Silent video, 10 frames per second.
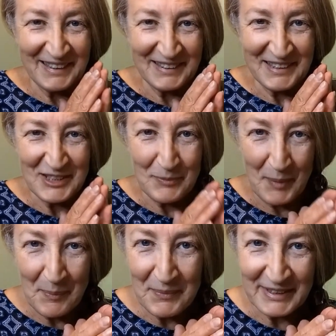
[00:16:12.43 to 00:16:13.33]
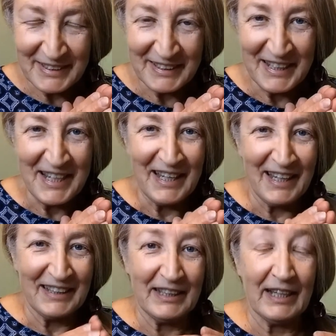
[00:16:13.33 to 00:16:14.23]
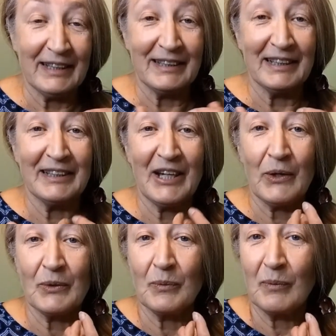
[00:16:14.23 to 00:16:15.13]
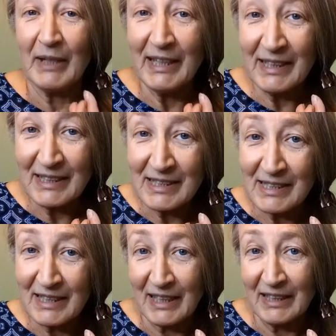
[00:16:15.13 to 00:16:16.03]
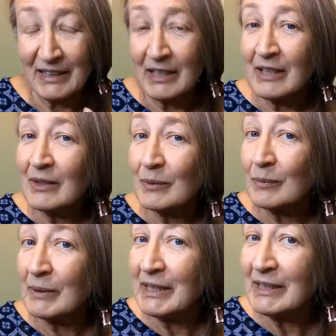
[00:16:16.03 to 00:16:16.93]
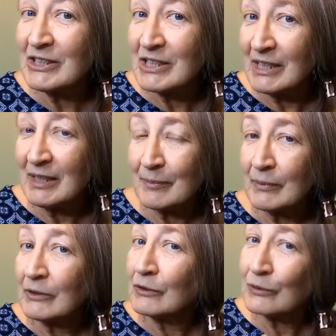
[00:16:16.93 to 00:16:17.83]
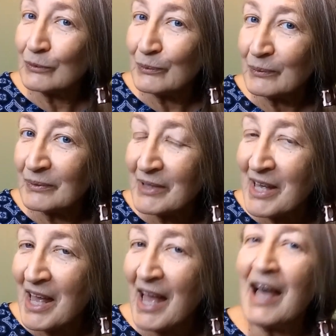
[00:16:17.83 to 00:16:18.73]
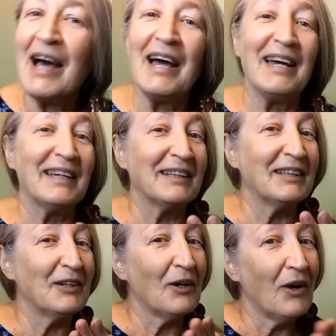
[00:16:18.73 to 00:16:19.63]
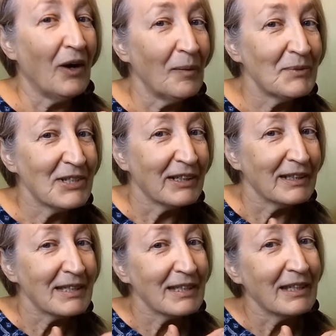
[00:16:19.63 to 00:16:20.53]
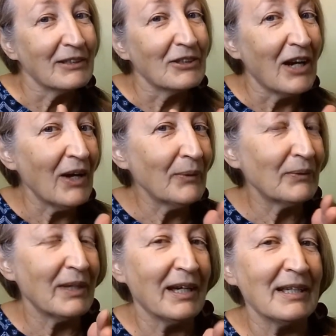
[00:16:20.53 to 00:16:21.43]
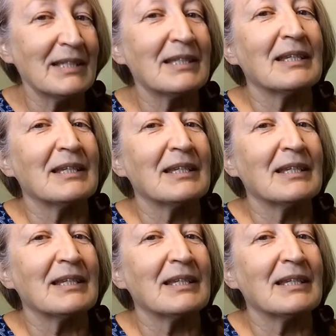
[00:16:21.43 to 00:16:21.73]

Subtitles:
remember that in our waking state, we dream too. And the objects around us,